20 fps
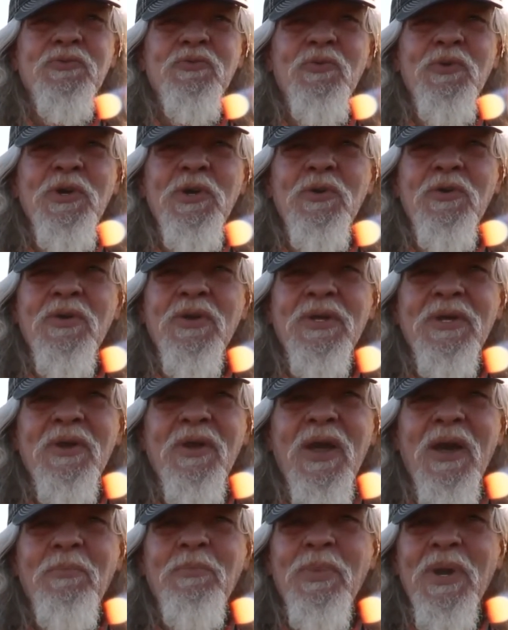real little,
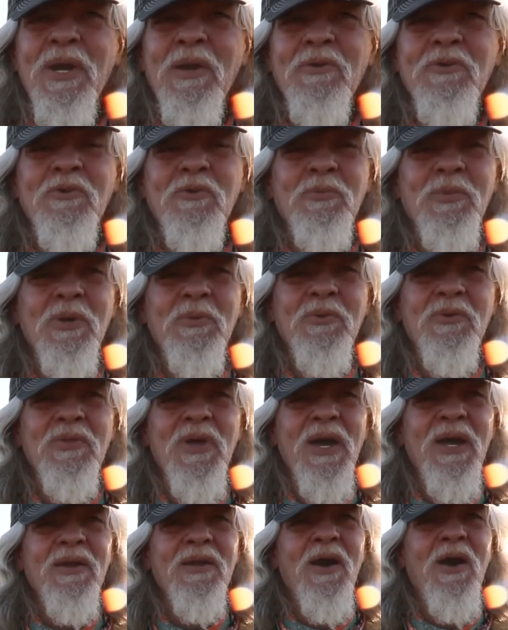I barely remember
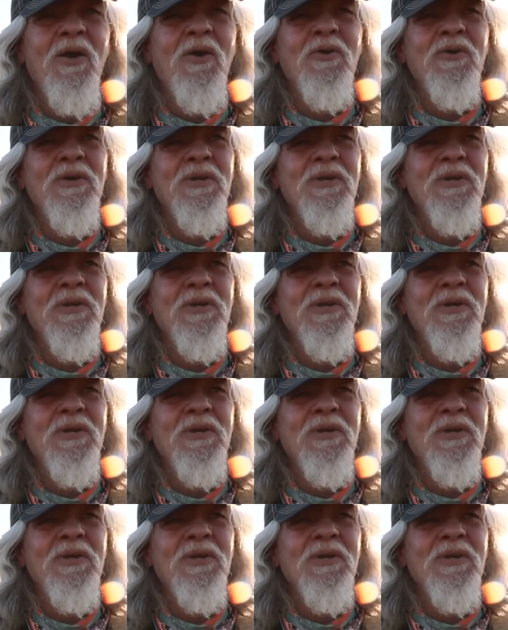that dog.